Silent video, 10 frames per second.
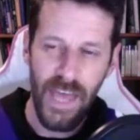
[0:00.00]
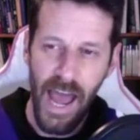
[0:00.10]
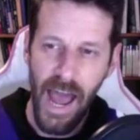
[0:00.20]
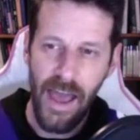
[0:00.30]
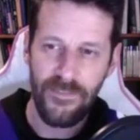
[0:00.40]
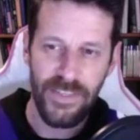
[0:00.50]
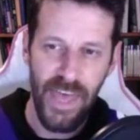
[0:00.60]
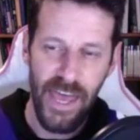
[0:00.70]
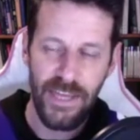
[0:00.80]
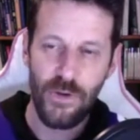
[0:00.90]
hive
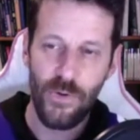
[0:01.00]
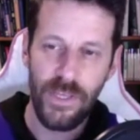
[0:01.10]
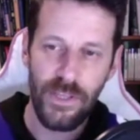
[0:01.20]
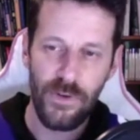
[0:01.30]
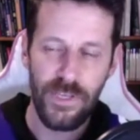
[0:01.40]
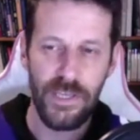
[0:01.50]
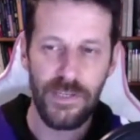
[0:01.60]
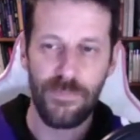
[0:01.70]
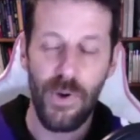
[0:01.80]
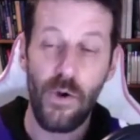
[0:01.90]
that annoying little kid
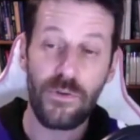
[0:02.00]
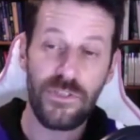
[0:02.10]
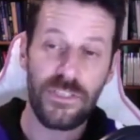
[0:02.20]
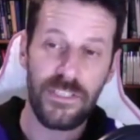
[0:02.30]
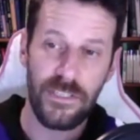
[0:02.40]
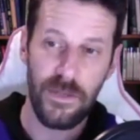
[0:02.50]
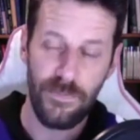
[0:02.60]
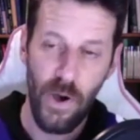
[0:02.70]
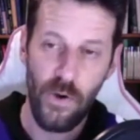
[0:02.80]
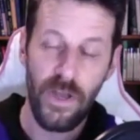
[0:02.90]
to poke just to
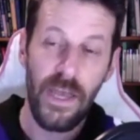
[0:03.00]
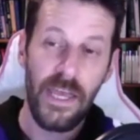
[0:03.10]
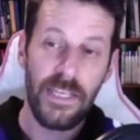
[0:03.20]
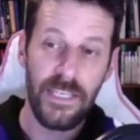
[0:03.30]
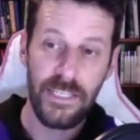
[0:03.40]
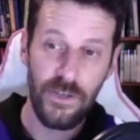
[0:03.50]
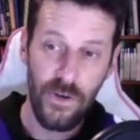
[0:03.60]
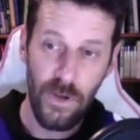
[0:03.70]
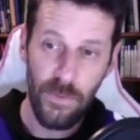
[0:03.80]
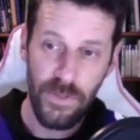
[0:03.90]
poke
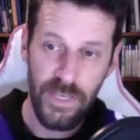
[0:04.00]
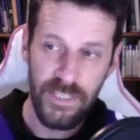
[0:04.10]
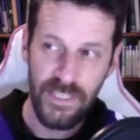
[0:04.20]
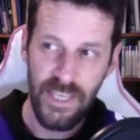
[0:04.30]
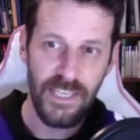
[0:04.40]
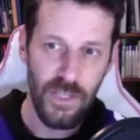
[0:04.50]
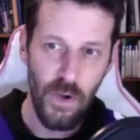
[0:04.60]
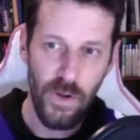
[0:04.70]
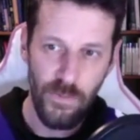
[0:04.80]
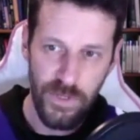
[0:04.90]
disagreeableness is like
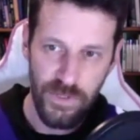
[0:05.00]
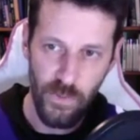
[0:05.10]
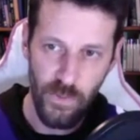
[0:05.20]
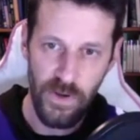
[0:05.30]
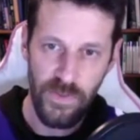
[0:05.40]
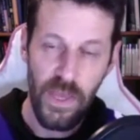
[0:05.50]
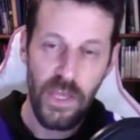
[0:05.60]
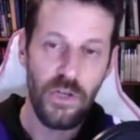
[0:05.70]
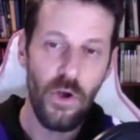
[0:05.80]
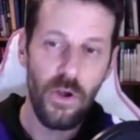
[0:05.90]
knowing what you're worth
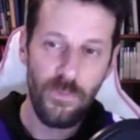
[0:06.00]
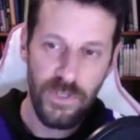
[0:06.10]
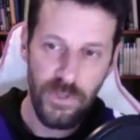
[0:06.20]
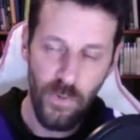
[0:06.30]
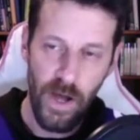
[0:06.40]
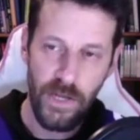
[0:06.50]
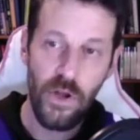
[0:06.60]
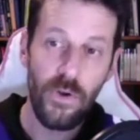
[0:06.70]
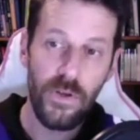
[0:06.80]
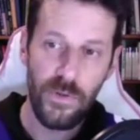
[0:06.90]
knowing what you want
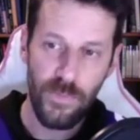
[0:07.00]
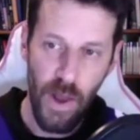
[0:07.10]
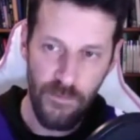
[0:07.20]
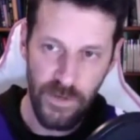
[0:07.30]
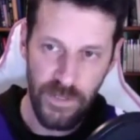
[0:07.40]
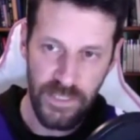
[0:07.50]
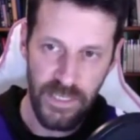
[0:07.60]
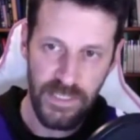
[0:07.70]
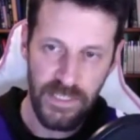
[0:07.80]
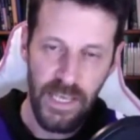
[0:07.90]
knowing your
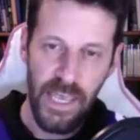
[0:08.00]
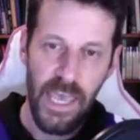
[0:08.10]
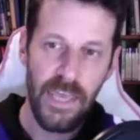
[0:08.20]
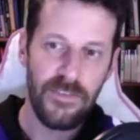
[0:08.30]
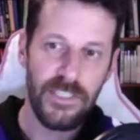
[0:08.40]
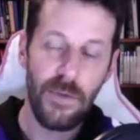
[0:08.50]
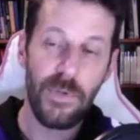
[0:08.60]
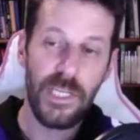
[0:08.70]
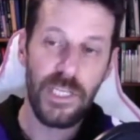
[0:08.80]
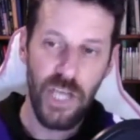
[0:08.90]
preferences and if
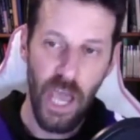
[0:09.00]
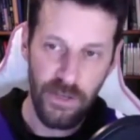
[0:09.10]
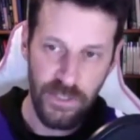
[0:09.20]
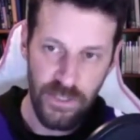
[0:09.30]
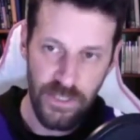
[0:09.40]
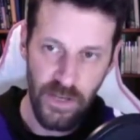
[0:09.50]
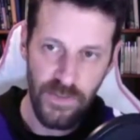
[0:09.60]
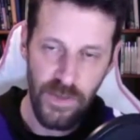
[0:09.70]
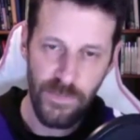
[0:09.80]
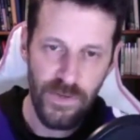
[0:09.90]
somebody challenges on
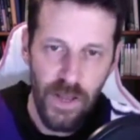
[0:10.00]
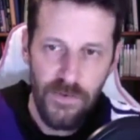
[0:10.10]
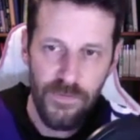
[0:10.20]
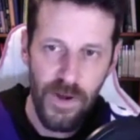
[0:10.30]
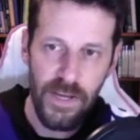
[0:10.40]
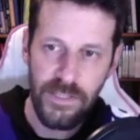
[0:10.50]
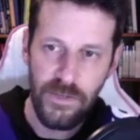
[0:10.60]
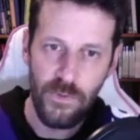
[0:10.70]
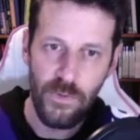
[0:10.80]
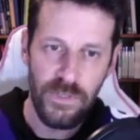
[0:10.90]
them, you're not afraid
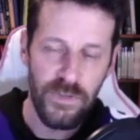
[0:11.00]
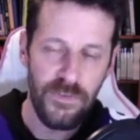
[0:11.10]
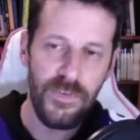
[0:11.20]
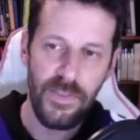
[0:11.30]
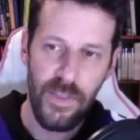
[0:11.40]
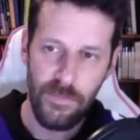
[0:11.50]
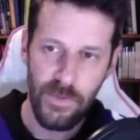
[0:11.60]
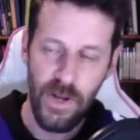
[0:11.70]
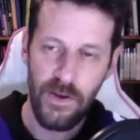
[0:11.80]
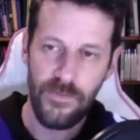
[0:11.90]
to defend them.
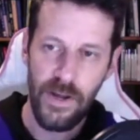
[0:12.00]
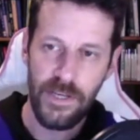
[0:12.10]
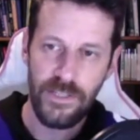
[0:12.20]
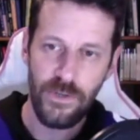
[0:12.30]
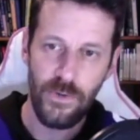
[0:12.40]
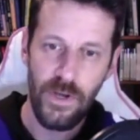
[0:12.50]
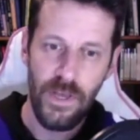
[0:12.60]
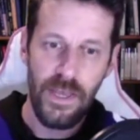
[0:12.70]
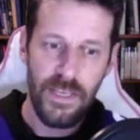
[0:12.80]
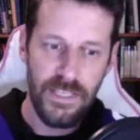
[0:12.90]
You're not afraid to
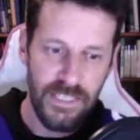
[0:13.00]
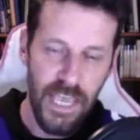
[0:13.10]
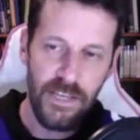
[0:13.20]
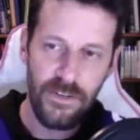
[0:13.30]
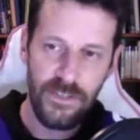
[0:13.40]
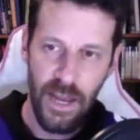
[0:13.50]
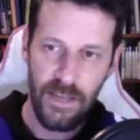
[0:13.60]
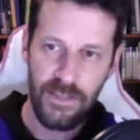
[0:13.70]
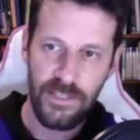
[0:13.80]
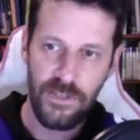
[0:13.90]
say your side
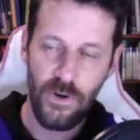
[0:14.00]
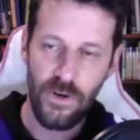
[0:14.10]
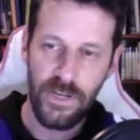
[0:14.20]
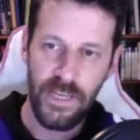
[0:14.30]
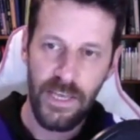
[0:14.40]
of the story.